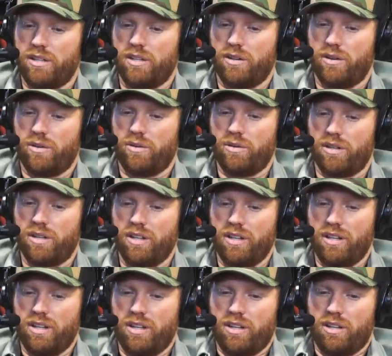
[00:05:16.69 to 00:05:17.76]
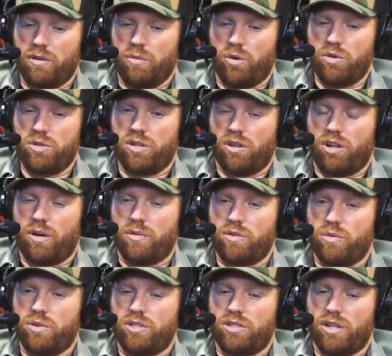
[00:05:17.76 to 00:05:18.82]
you know, and the most of the llamas
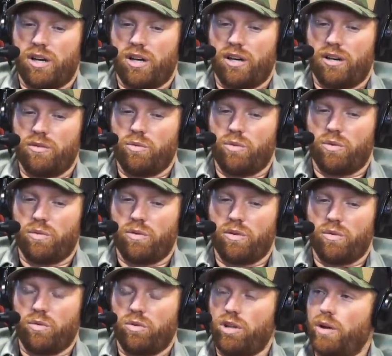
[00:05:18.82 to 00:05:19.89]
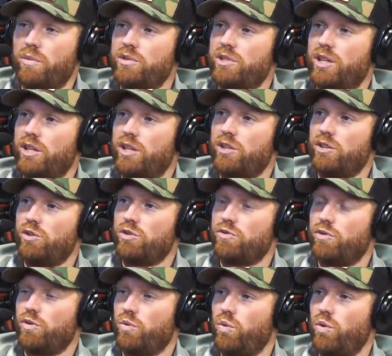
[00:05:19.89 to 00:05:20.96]
that we saw were llamas that they use
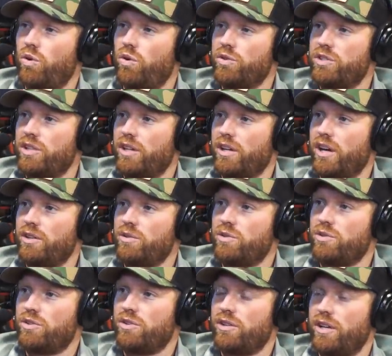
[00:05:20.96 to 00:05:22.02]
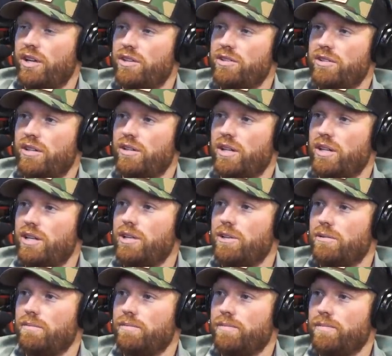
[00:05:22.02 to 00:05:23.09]
for wool until they got to a certain age, and then they eat
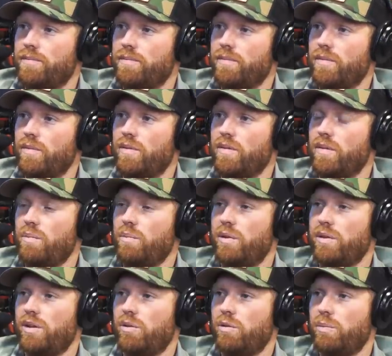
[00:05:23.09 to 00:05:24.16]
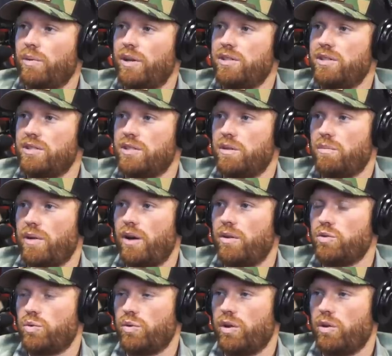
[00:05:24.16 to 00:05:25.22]
them. Oh, but there were places in the
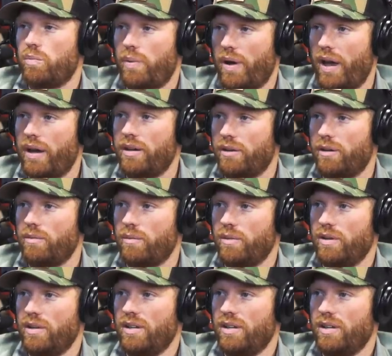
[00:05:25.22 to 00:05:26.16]
mountains where they were packing them,